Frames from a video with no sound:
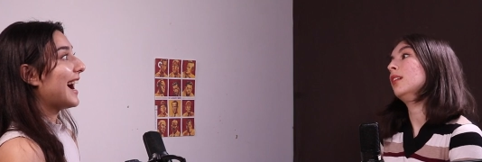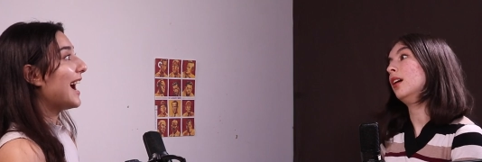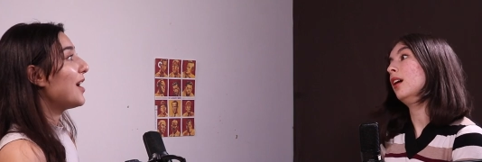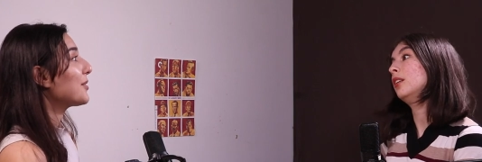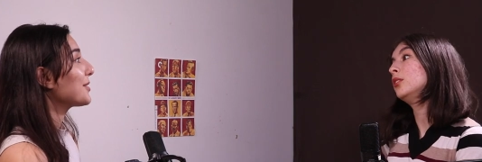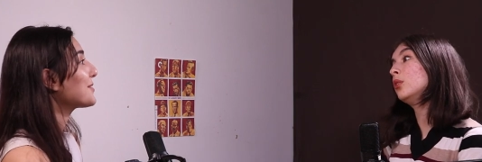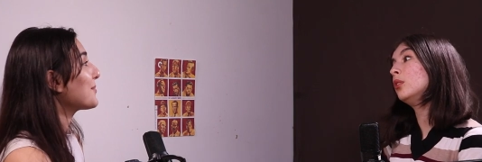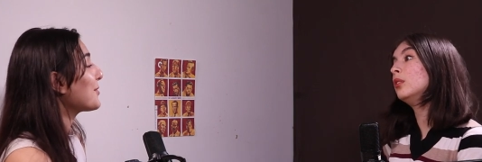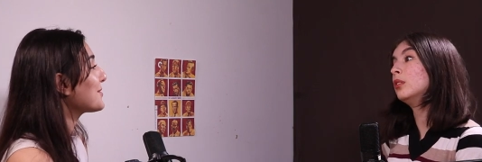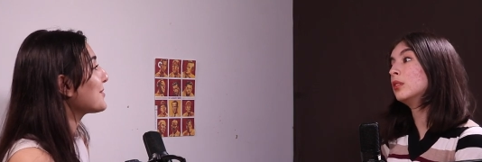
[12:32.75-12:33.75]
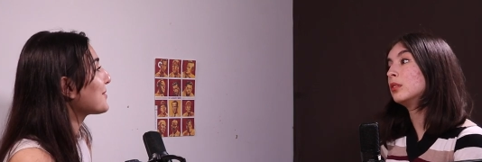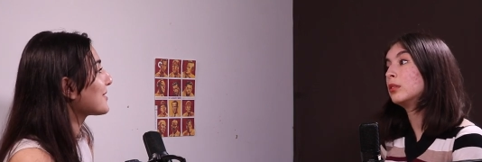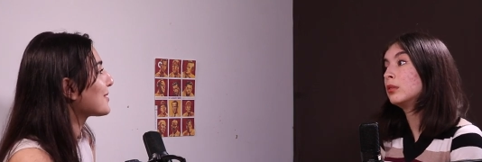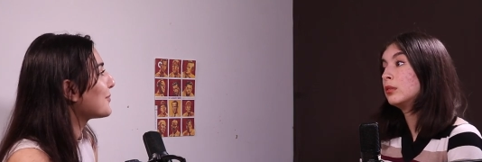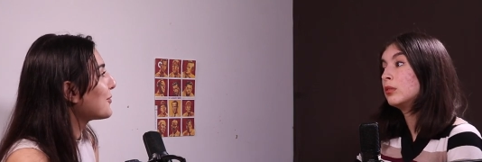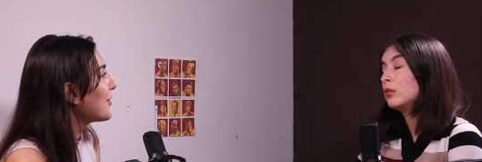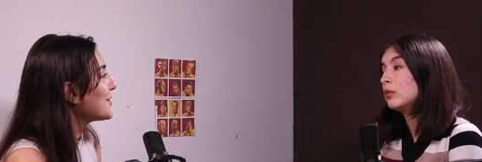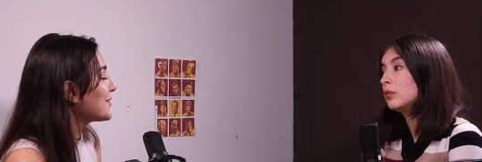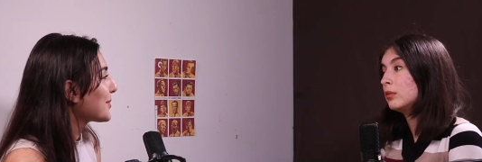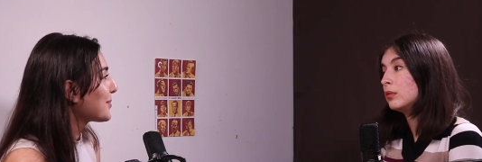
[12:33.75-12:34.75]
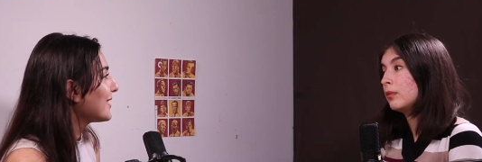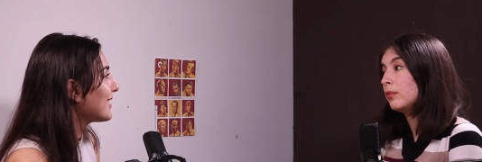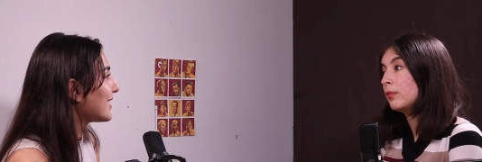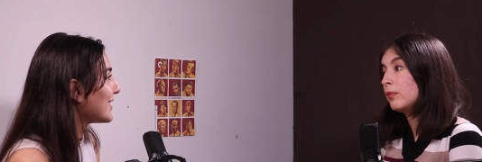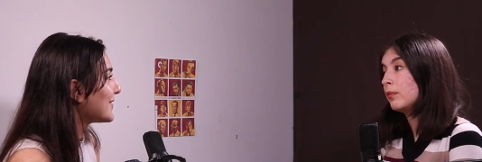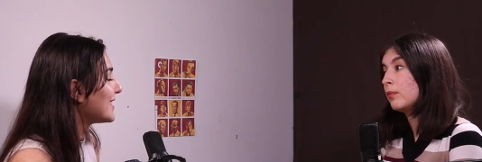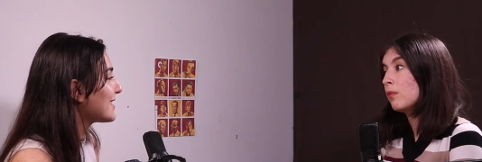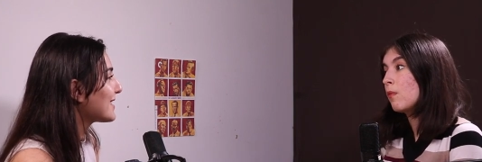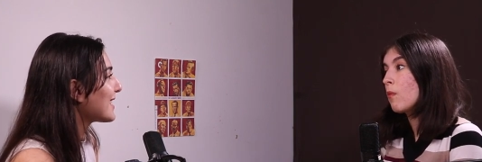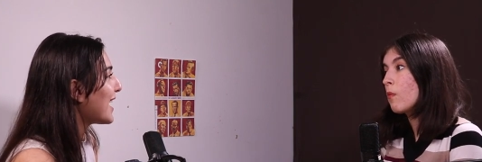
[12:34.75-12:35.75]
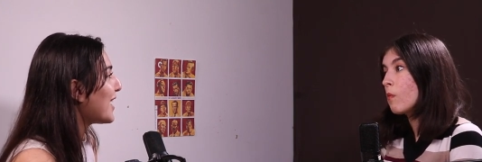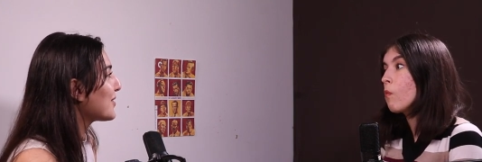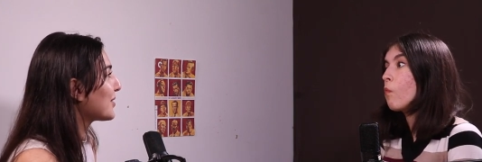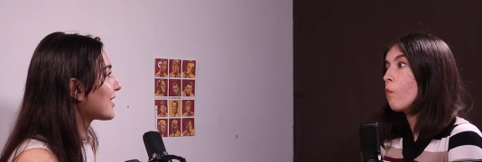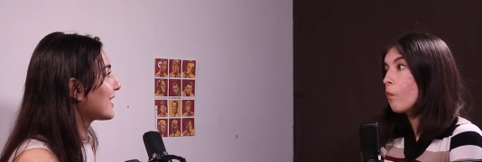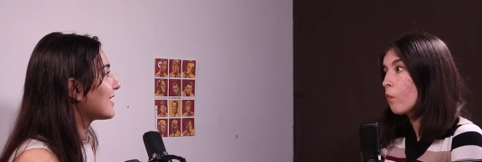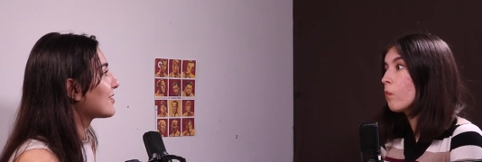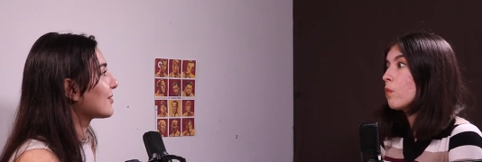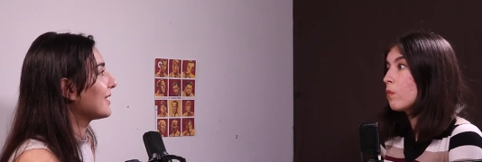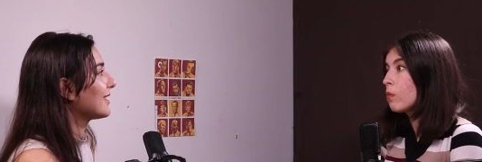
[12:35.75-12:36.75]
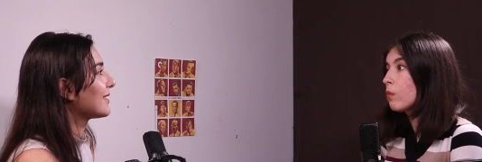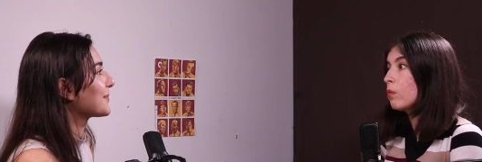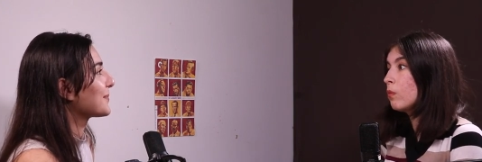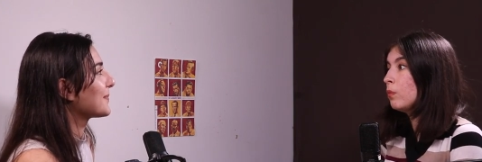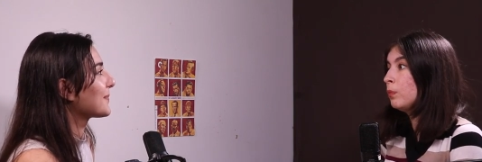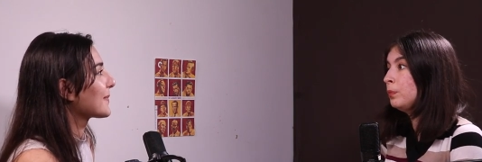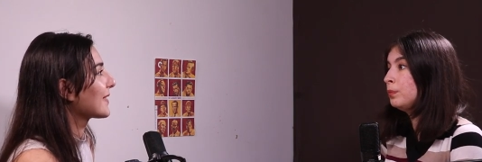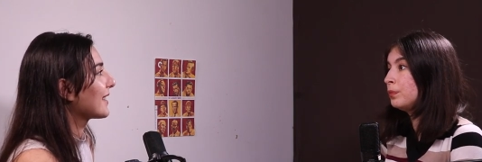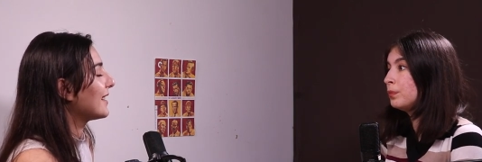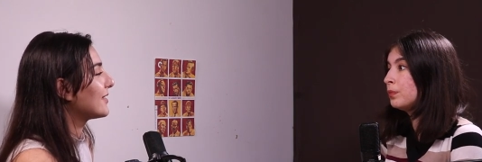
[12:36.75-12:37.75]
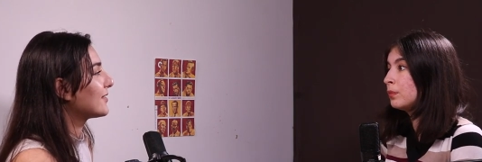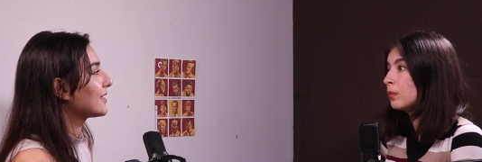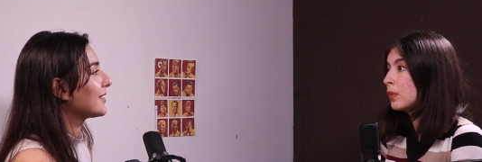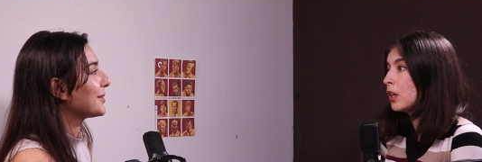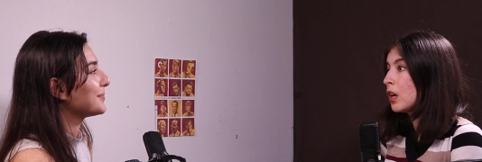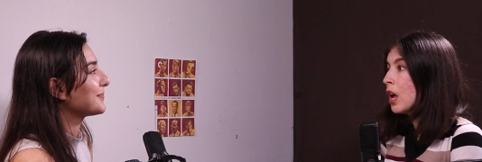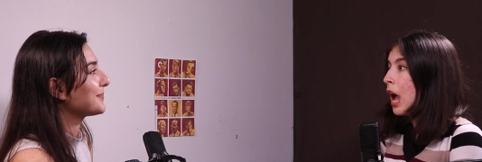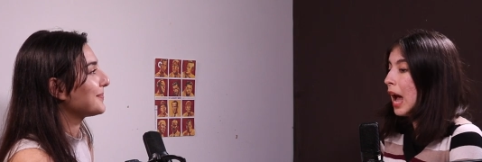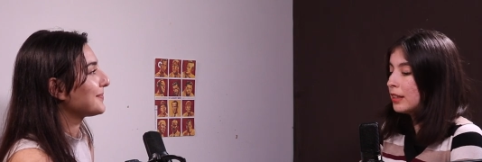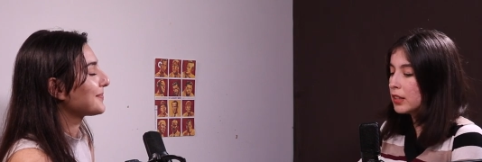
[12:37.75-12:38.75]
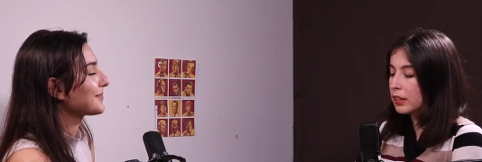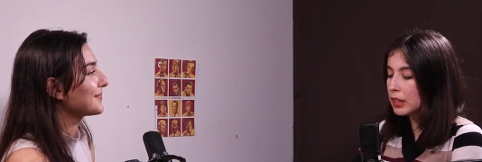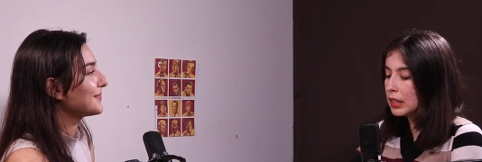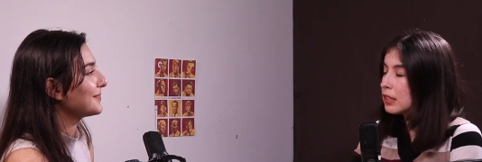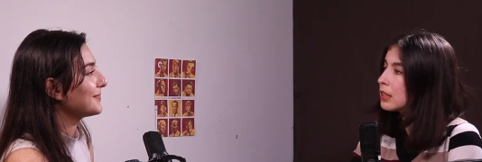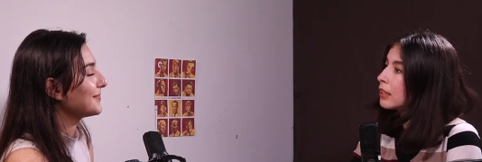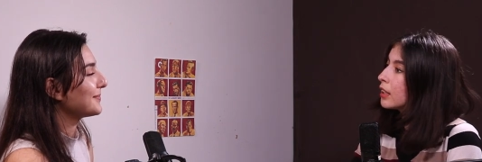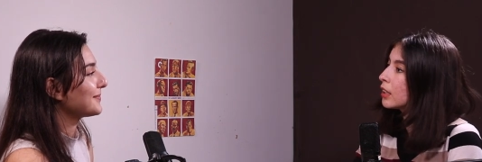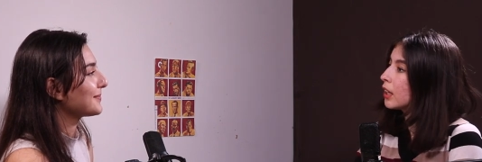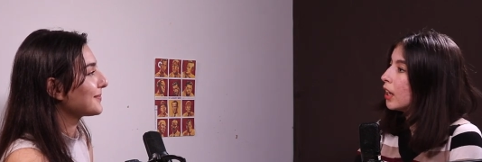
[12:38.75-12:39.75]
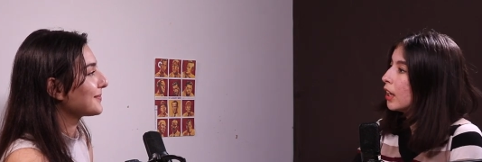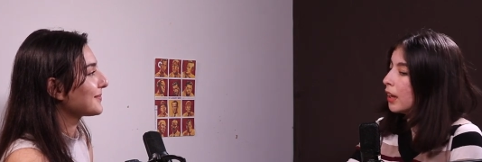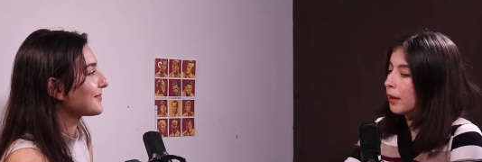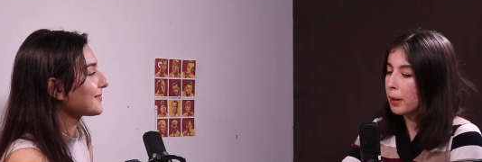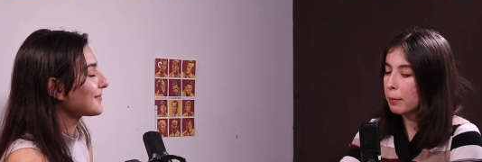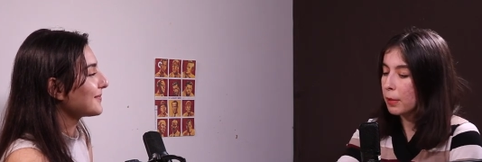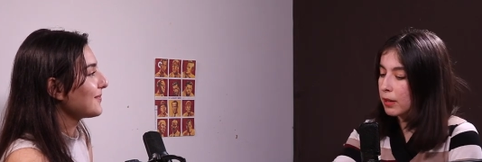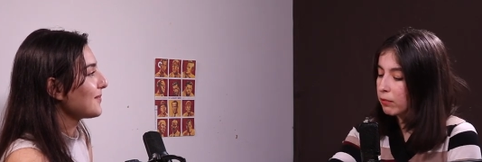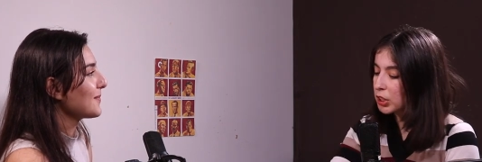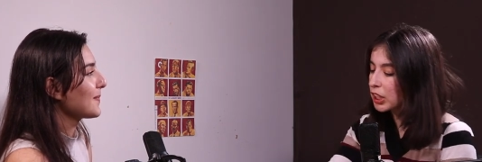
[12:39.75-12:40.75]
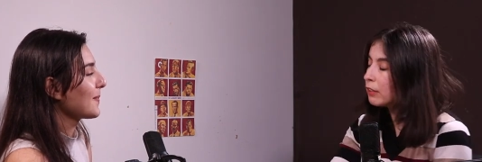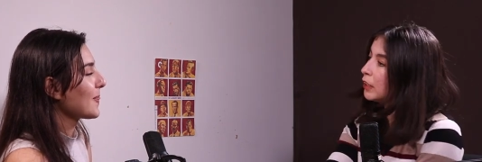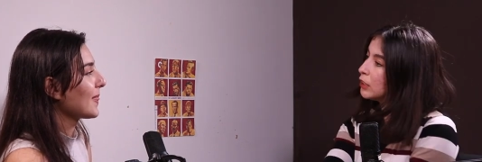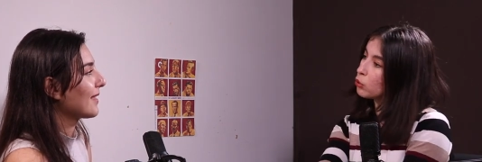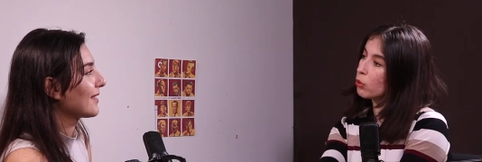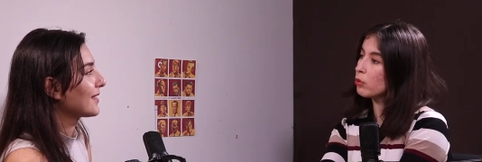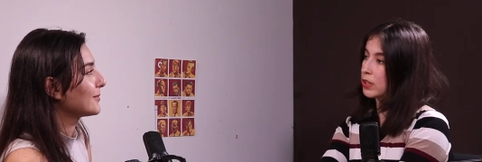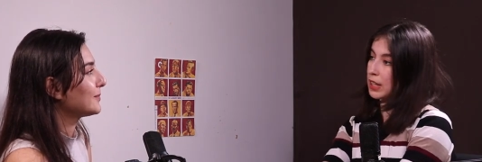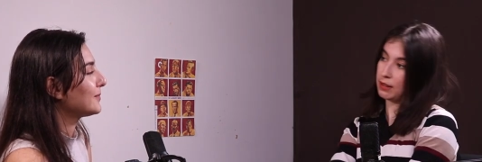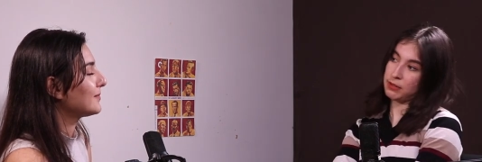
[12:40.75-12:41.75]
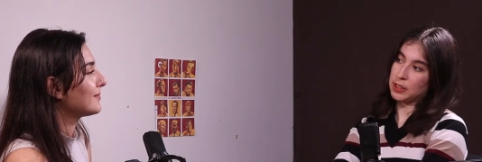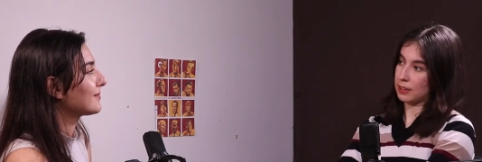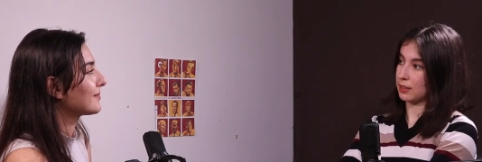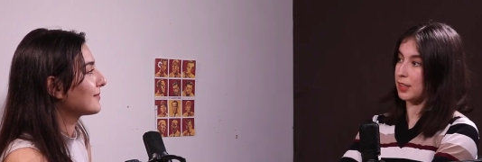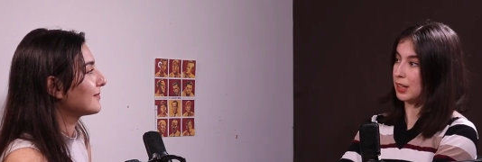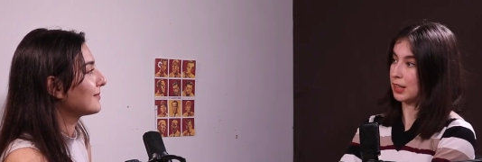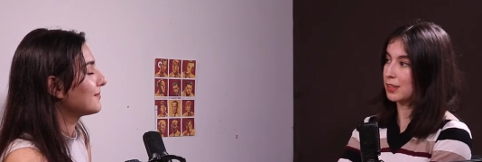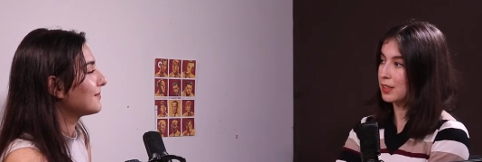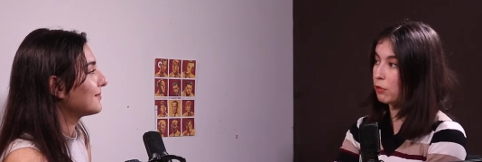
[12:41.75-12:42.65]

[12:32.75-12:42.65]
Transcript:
Speaker 1: how are you supposed to voice your opinion if this is how you're going to get treated
Speaker 2: mm-hmm, mm-hmm. every time? And the thing is, like, given those evidences,